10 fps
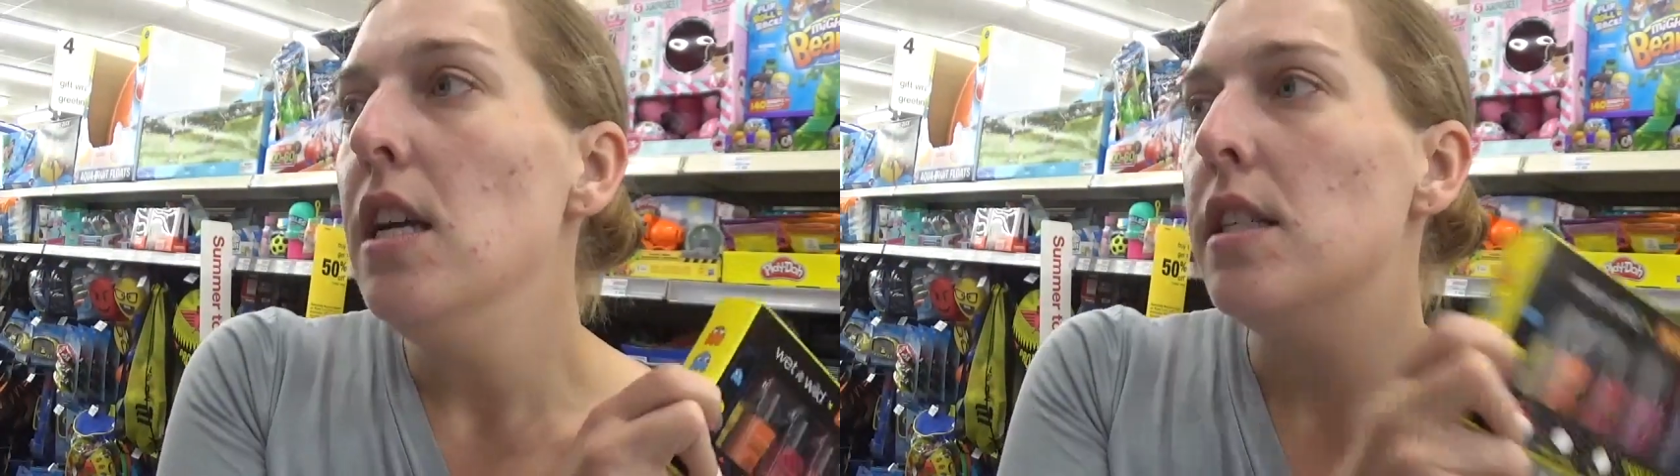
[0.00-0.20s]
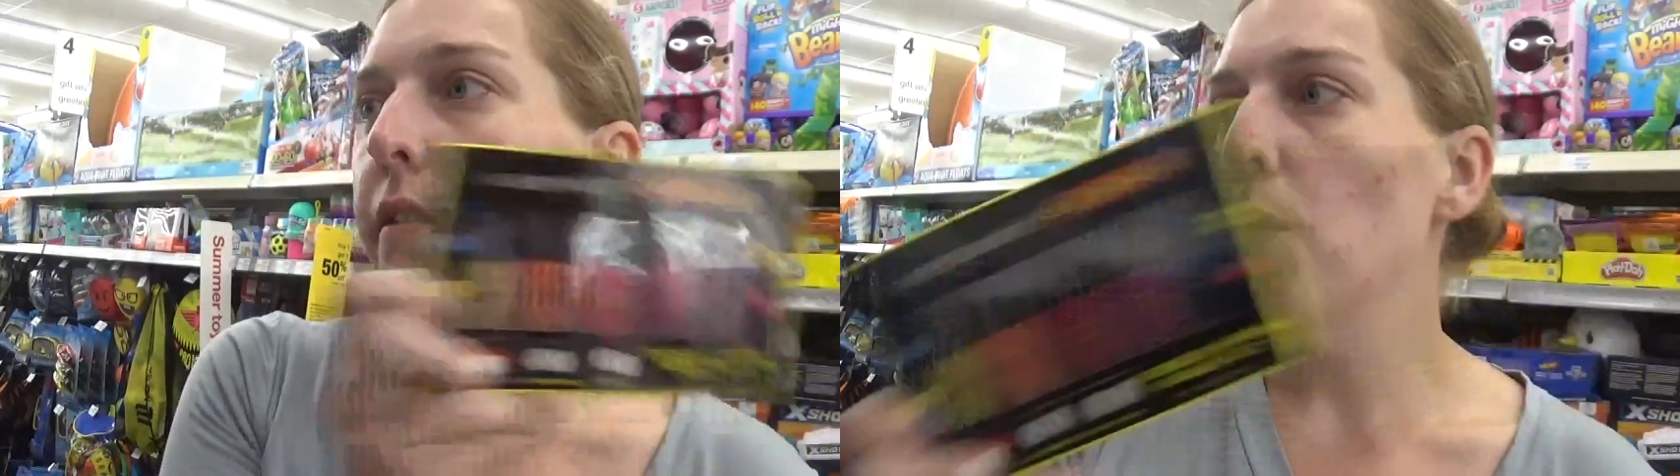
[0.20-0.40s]

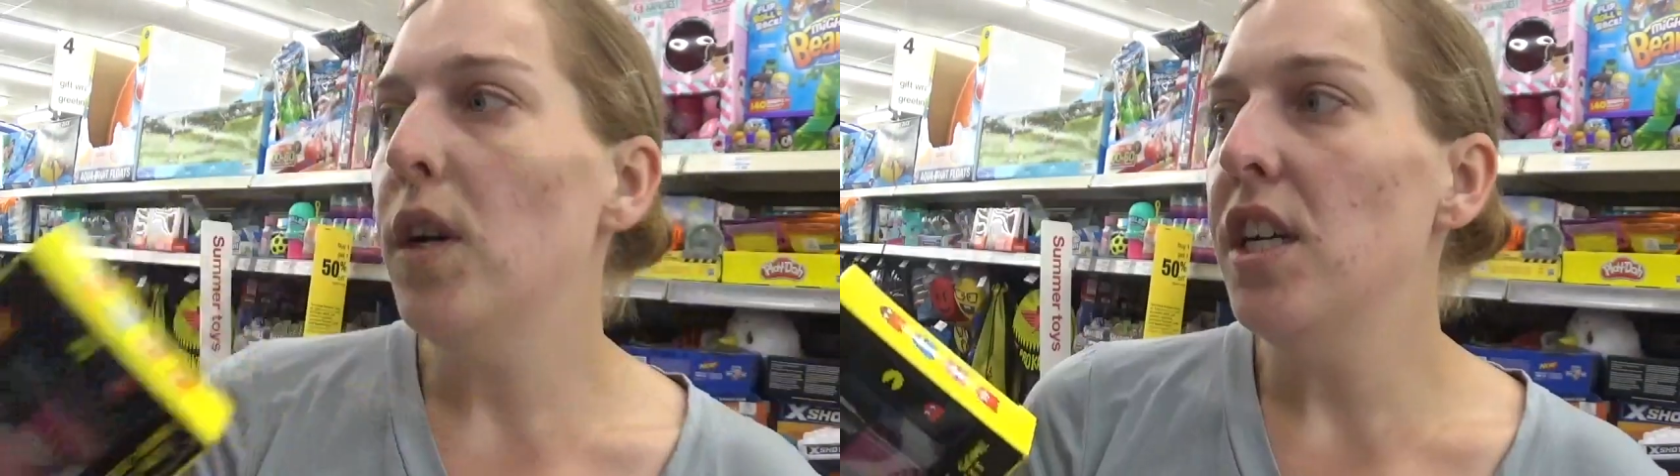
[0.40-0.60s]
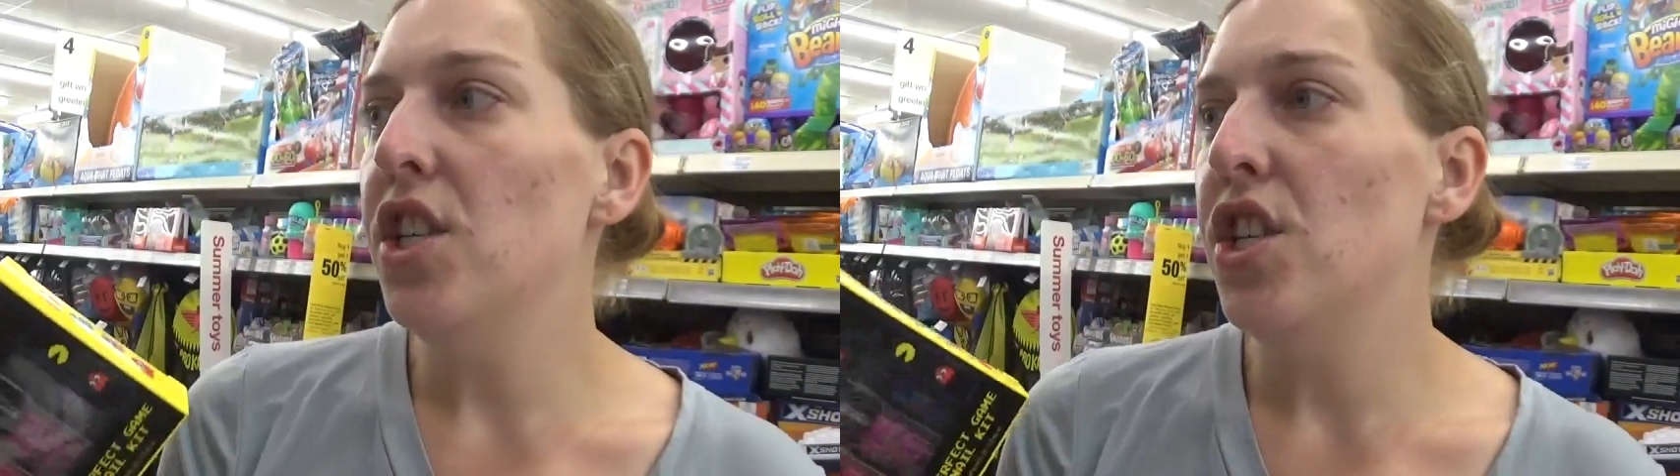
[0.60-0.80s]
So if you
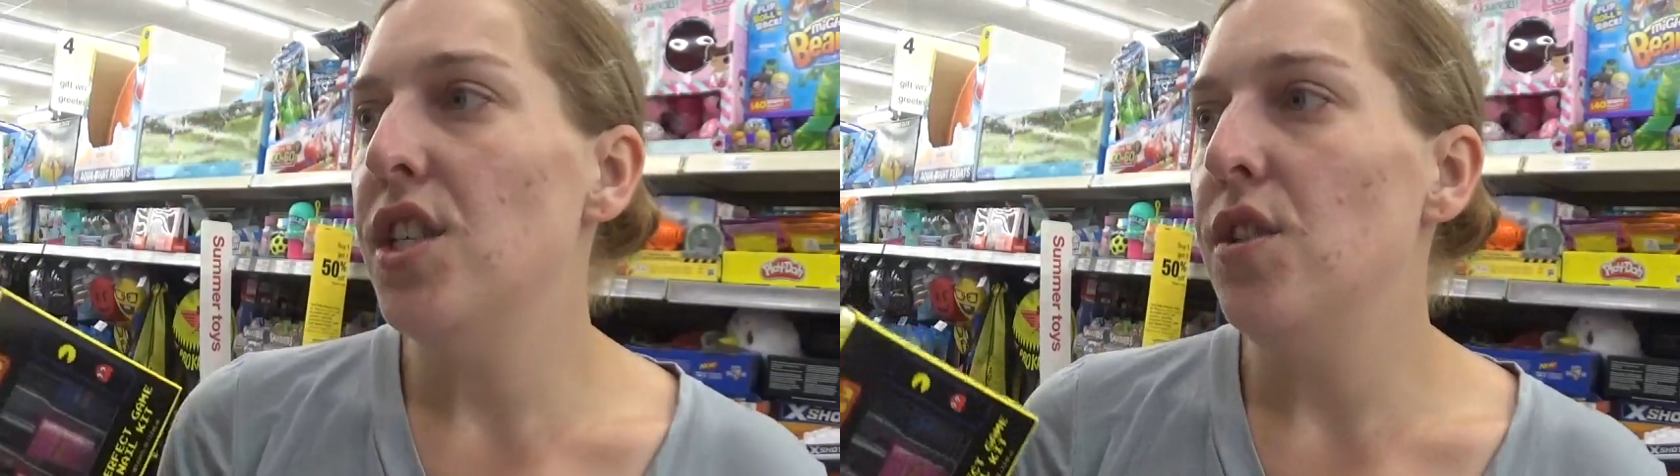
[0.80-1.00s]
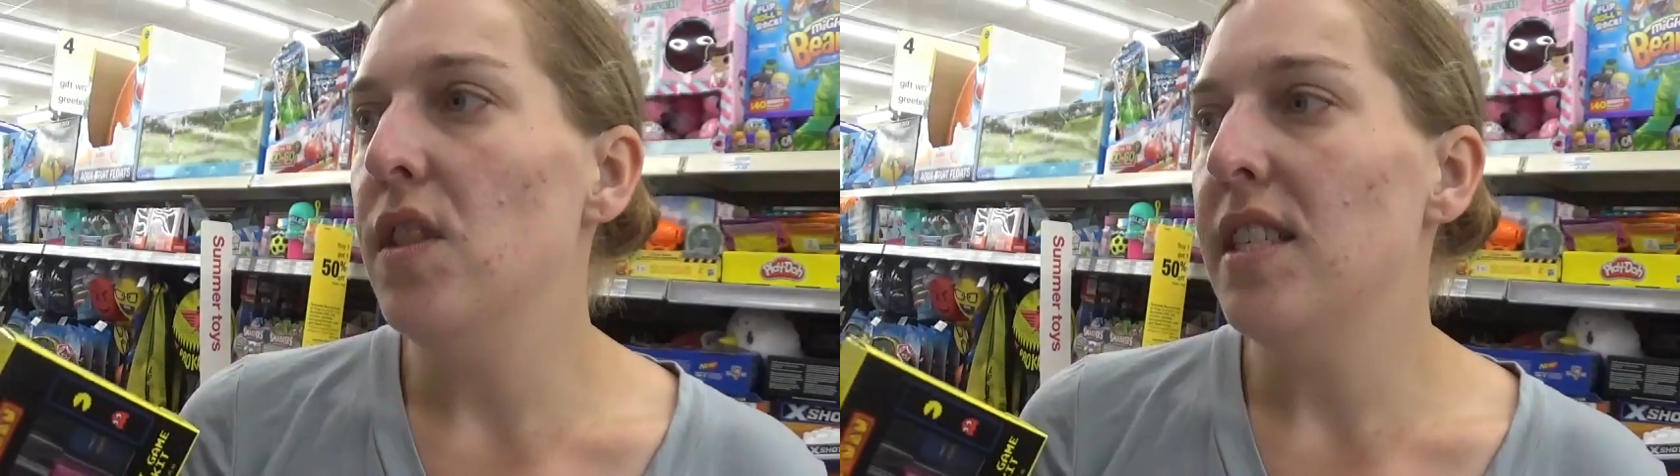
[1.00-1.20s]
wanted to
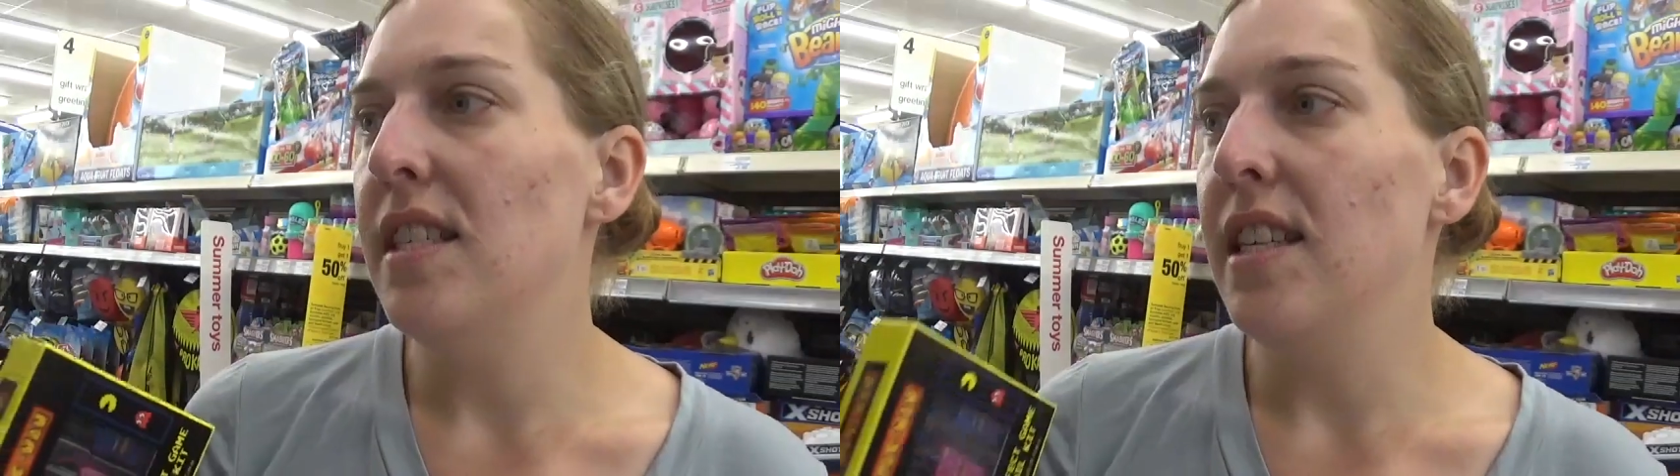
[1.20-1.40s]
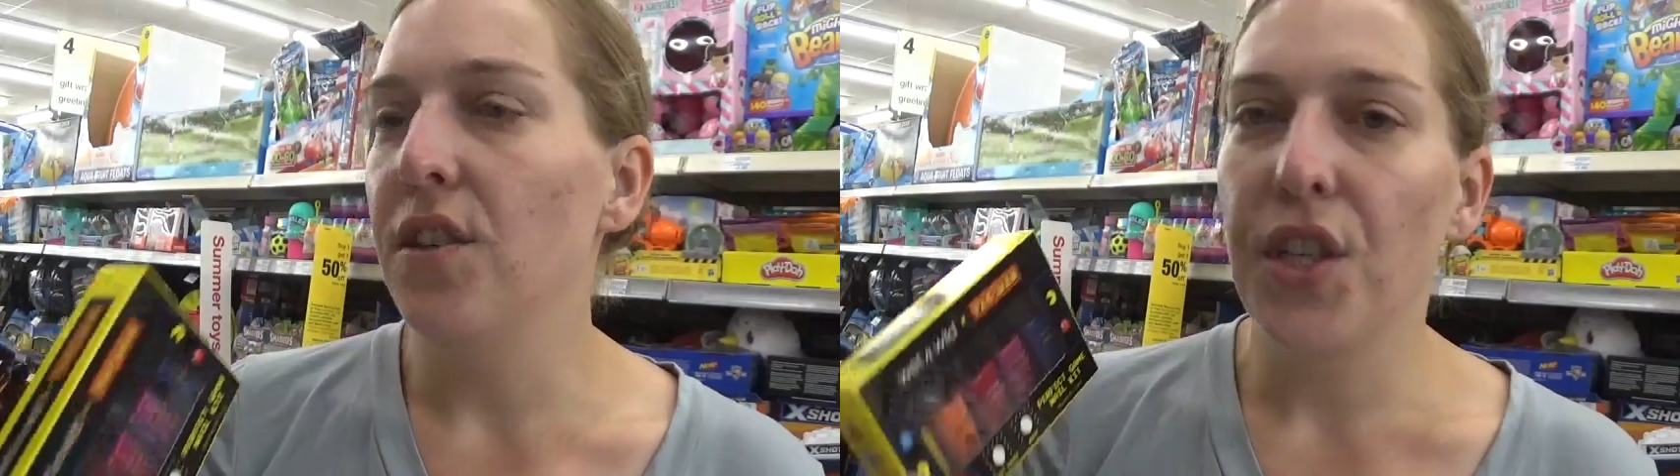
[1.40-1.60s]
just do
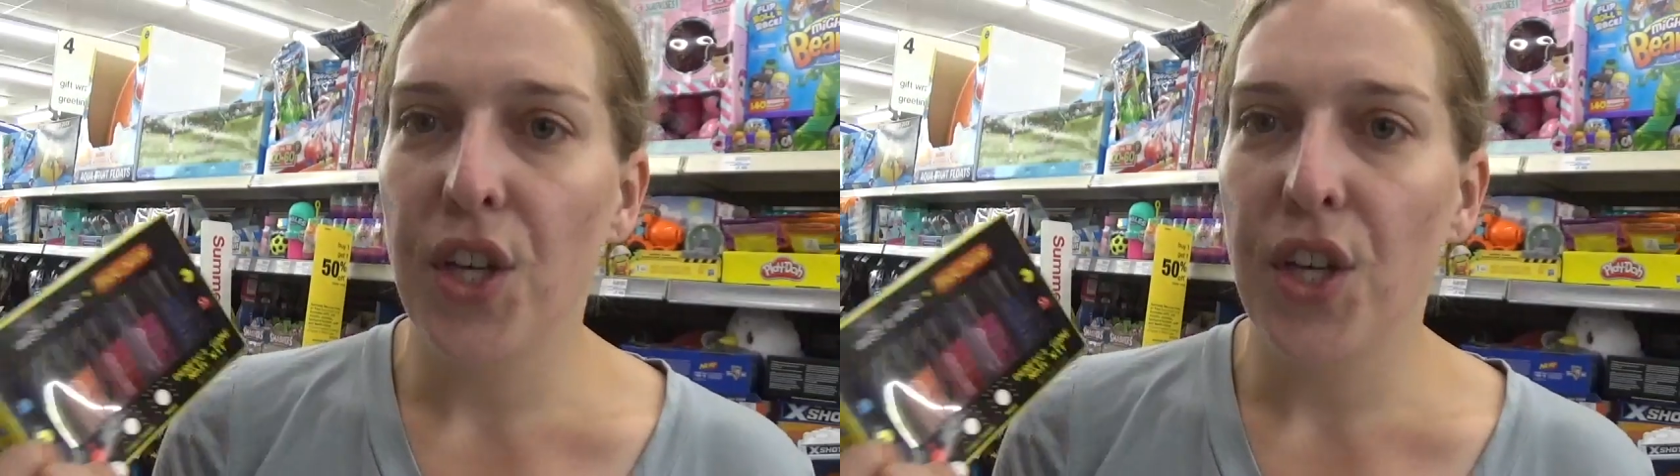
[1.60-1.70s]
this deal,